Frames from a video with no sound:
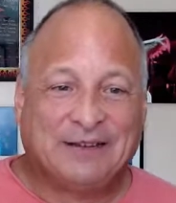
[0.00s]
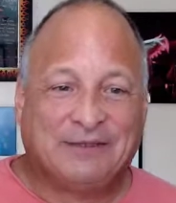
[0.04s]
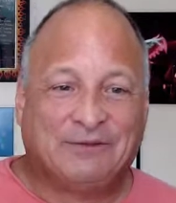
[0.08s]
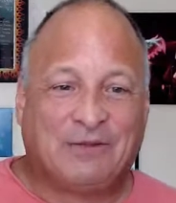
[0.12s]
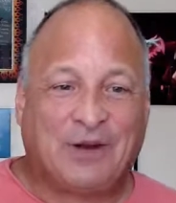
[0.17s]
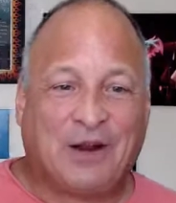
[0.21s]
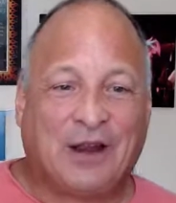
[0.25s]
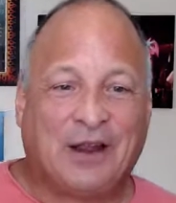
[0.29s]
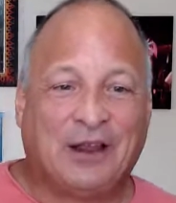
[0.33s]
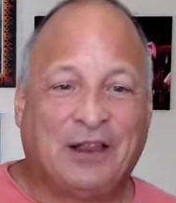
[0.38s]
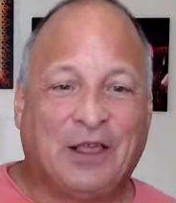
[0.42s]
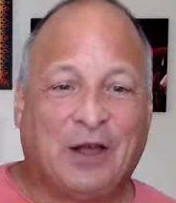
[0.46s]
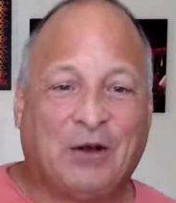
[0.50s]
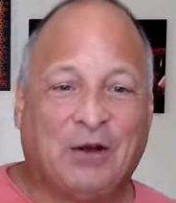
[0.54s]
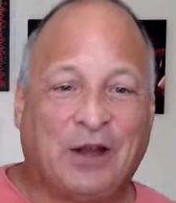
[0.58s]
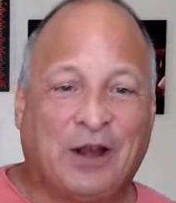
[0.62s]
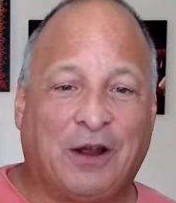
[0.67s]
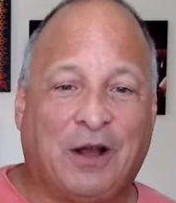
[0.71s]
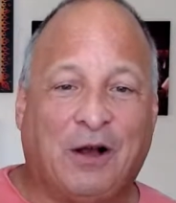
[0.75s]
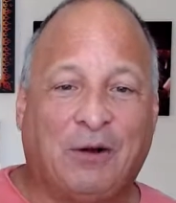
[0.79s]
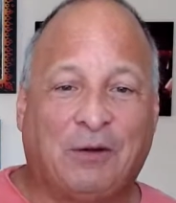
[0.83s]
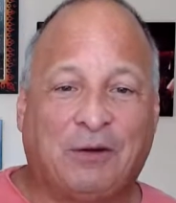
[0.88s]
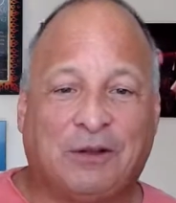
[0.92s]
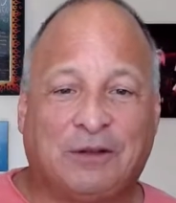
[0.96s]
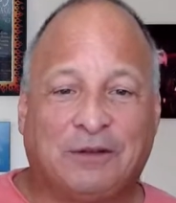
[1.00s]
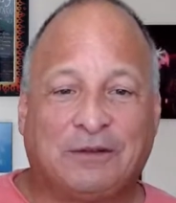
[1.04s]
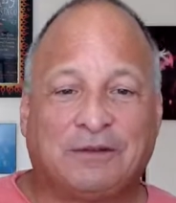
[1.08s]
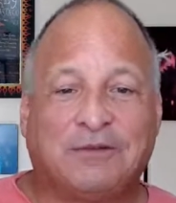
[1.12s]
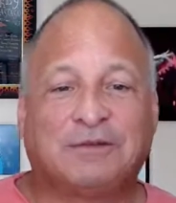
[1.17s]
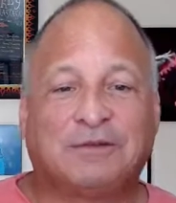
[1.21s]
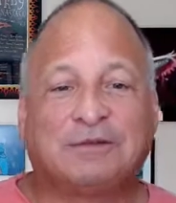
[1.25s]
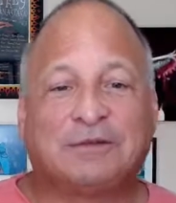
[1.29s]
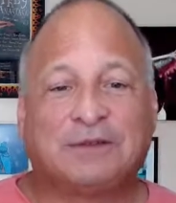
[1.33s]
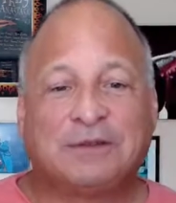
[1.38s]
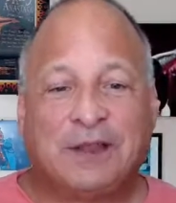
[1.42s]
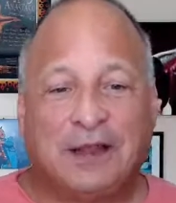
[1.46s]
Very low here. Oh,
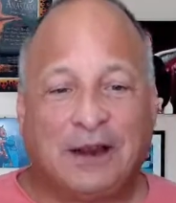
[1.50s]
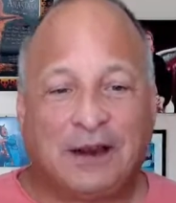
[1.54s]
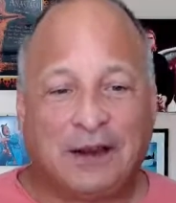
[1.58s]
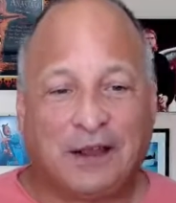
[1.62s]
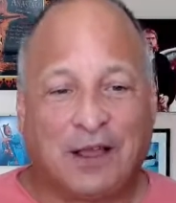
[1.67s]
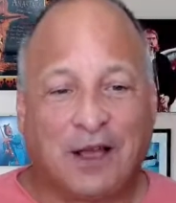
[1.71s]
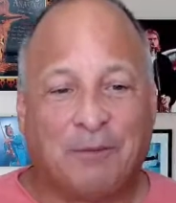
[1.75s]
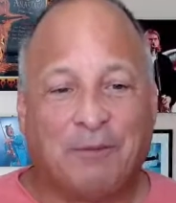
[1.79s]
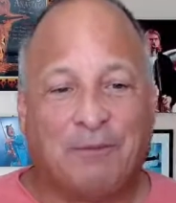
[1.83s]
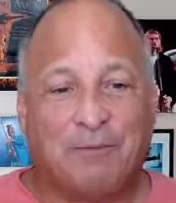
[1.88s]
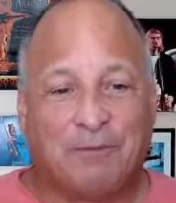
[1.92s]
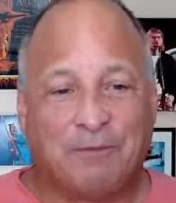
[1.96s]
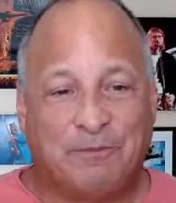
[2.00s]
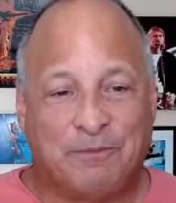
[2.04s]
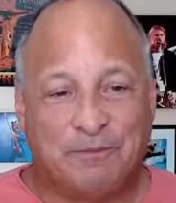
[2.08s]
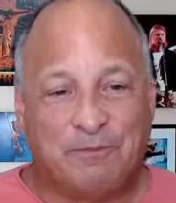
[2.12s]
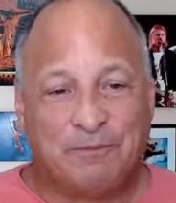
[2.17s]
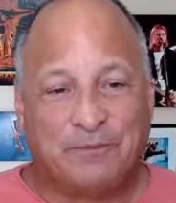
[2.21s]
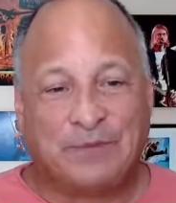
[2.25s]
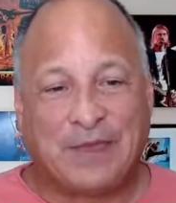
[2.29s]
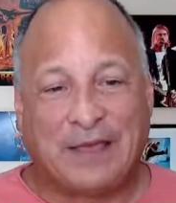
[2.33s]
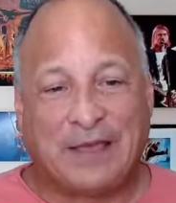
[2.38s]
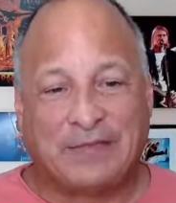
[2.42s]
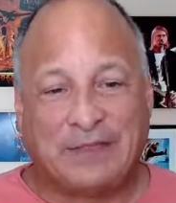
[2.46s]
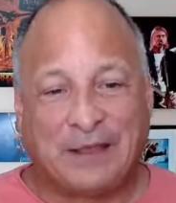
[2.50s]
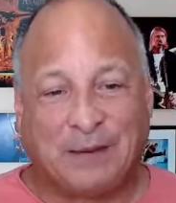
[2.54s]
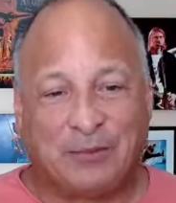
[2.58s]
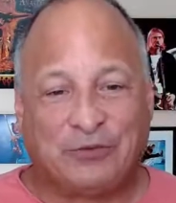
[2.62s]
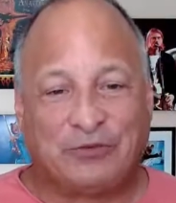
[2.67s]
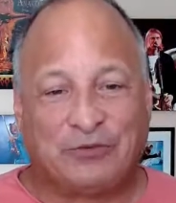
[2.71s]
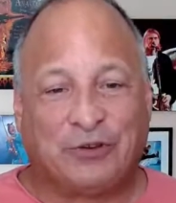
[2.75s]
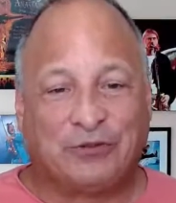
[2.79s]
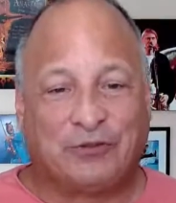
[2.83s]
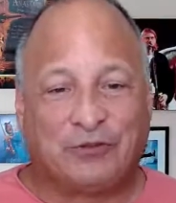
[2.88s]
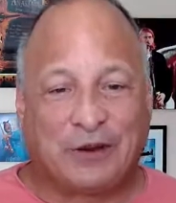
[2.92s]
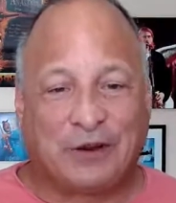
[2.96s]
there you go. Death
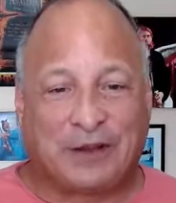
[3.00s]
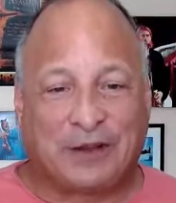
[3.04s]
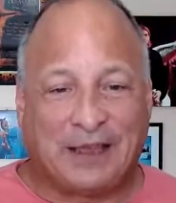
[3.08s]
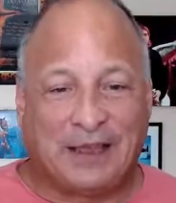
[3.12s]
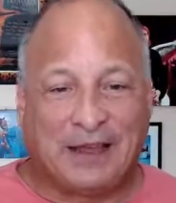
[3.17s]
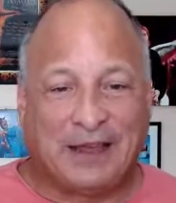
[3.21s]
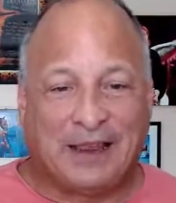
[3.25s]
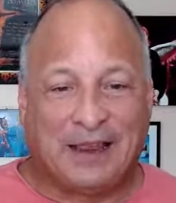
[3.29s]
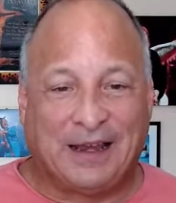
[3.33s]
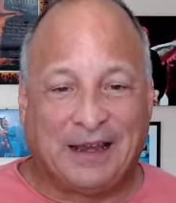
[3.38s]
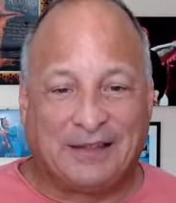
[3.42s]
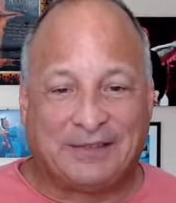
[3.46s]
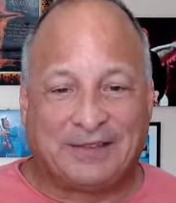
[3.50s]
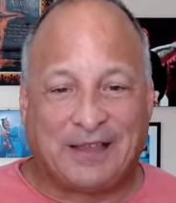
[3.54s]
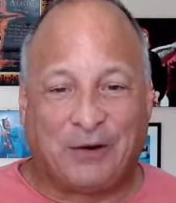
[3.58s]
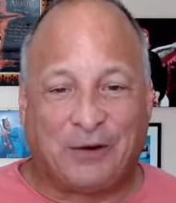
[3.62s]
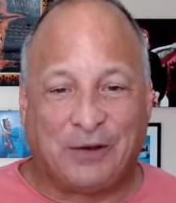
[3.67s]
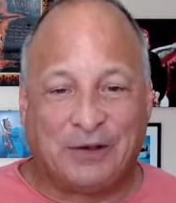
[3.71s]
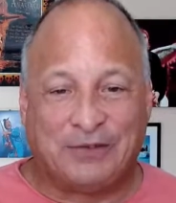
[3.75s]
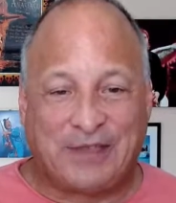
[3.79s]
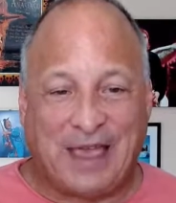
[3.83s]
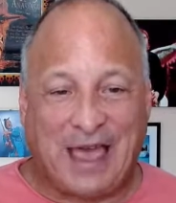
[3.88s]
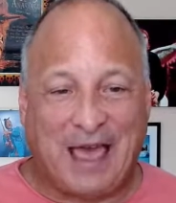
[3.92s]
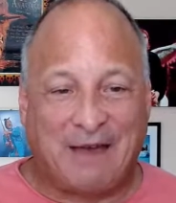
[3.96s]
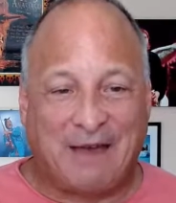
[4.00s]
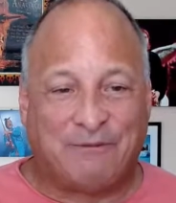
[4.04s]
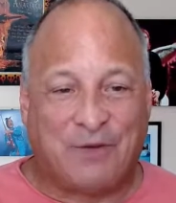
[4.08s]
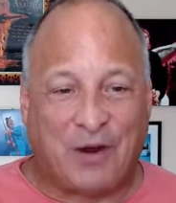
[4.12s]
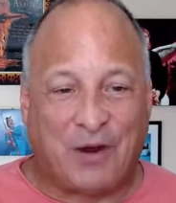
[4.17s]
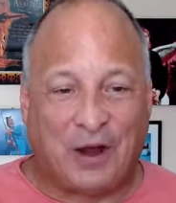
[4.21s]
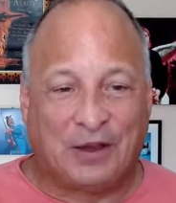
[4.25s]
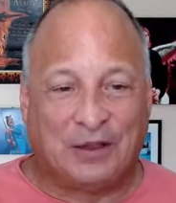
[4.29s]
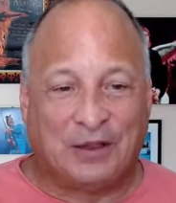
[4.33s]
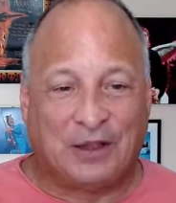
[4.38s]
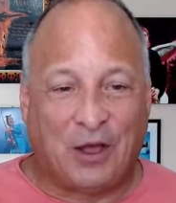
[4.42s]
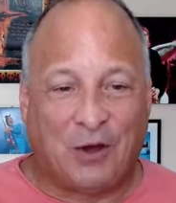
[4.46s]
numbers still trickling in as they always have.
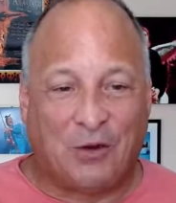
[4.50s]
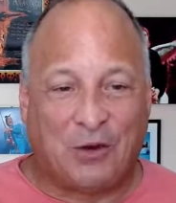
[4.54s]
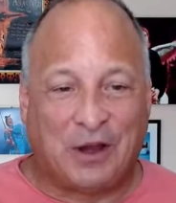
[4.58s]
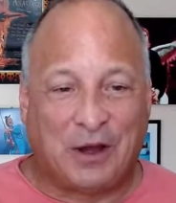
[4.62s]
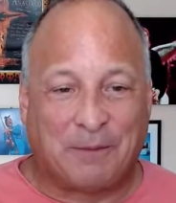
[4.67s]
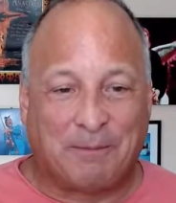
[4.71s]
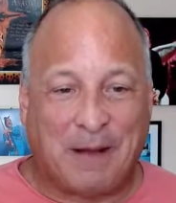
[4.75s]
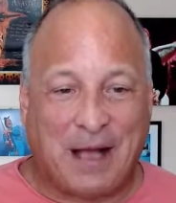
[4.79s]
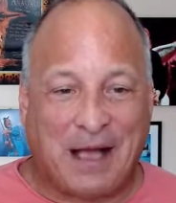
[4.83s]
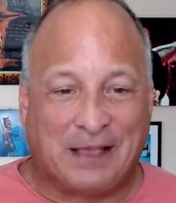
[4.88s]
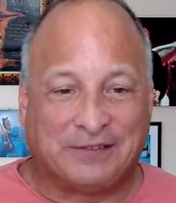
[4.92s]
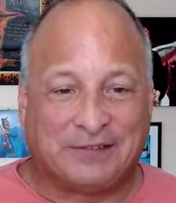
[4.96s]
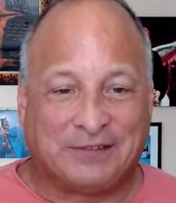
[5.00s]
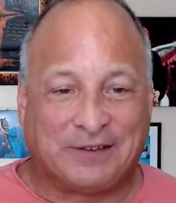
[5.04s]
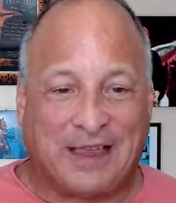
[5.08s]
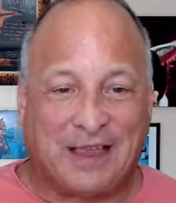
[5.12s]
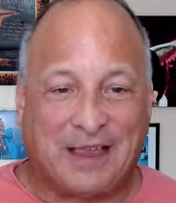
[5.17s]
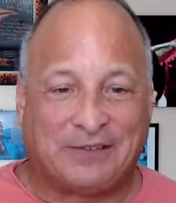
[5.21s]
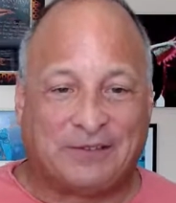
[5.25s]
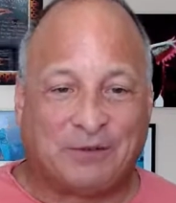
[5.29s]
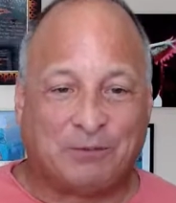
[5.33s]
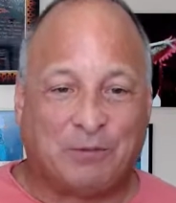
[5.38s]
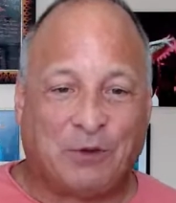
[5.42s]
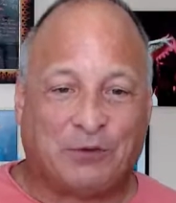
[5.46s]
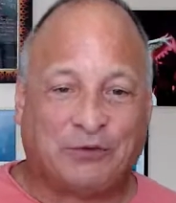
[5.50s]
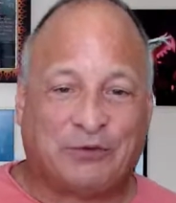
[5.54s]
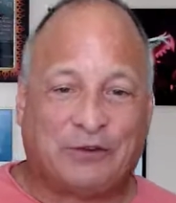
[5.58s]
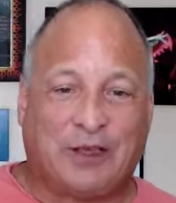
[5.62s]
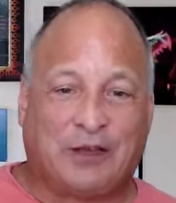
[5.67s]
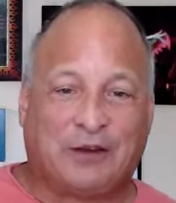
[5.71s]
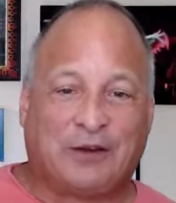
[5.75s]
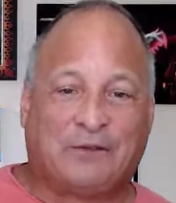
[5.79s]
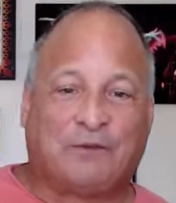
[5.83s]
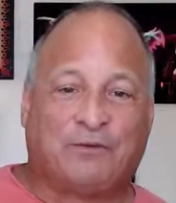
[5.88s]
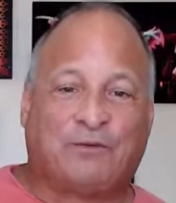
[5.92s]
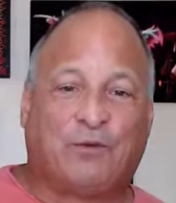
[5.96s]
Very low here. Positive cases are mostly
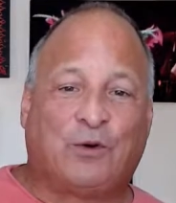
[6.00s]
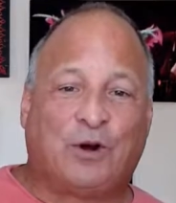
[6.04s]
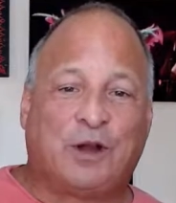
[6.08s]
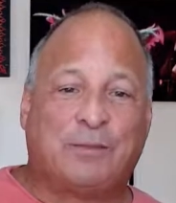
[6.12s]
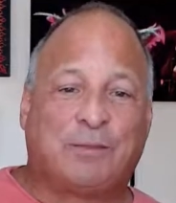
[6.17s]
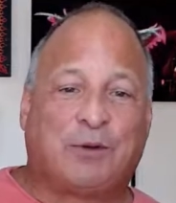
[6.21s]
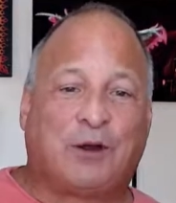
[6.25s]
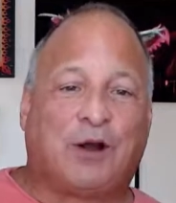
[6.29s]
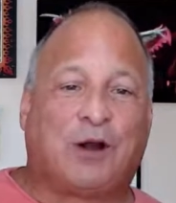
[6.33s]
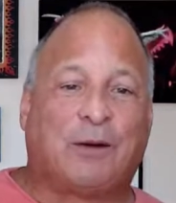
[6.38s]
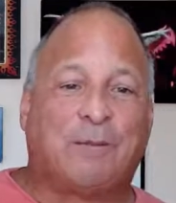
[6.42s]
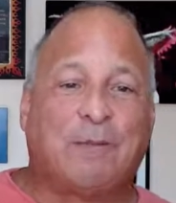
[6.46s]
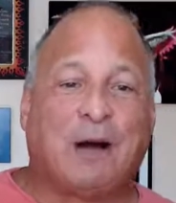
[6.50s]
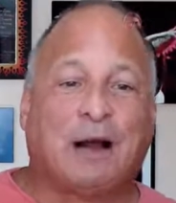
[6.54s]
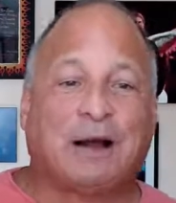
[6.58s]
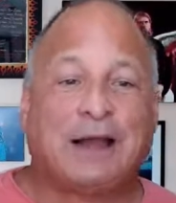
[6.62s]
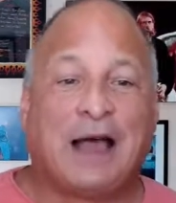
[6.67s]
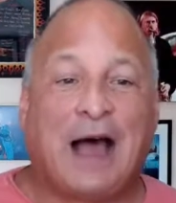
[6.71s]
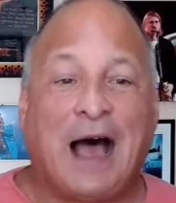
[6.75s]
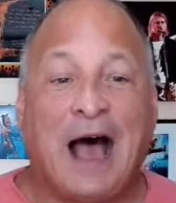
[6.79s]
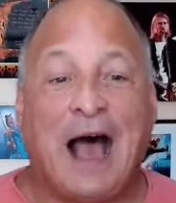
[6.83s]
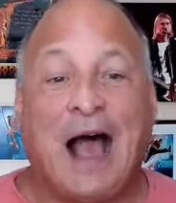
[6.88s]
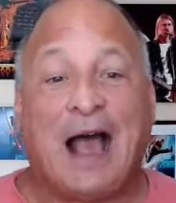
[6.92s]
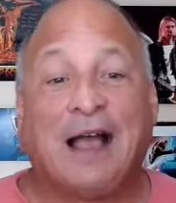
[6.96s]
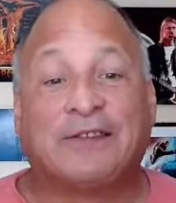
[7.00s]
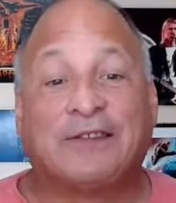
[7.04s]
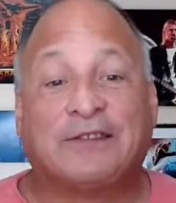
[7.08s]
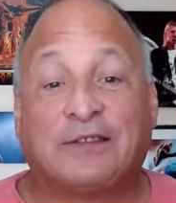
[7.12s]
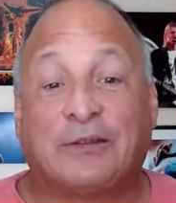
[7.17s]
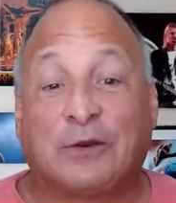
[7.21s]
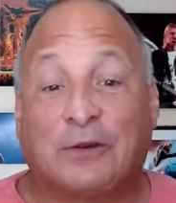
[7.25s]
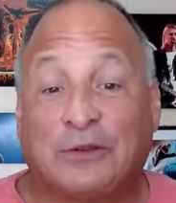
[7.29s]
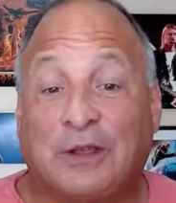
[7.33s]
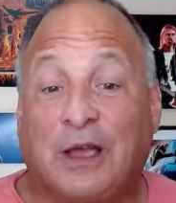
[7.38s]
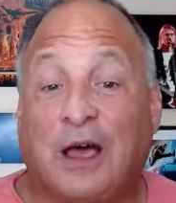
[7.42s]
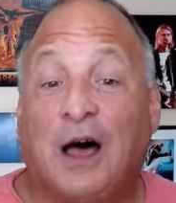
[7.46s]
under 40, but are among the highest
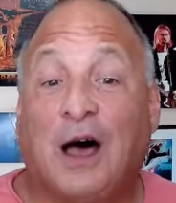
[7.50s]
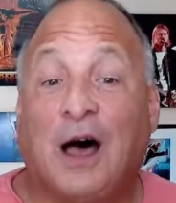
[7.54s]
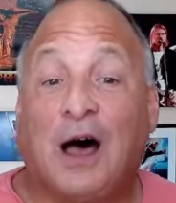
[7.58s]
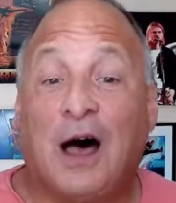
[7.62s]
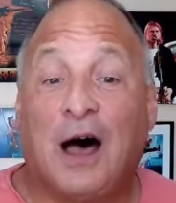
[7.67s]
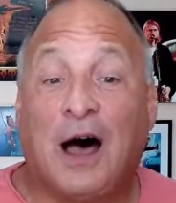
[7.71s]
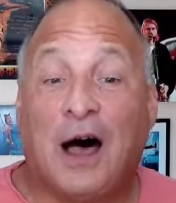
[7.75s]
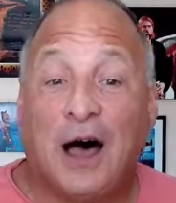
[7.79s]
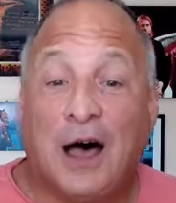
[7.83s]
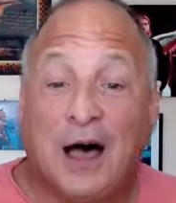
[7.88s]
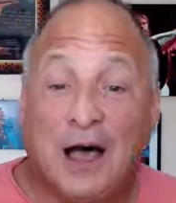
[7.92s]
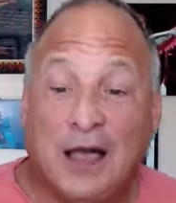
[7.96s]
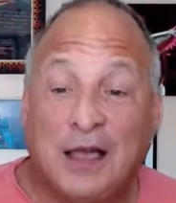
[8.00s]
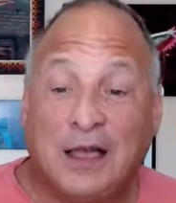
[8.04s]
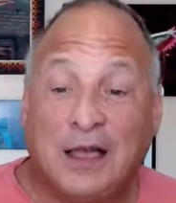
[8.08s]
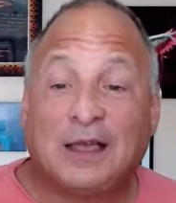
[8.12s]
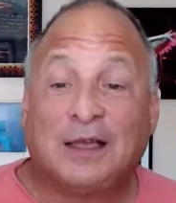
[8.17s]
this whole time.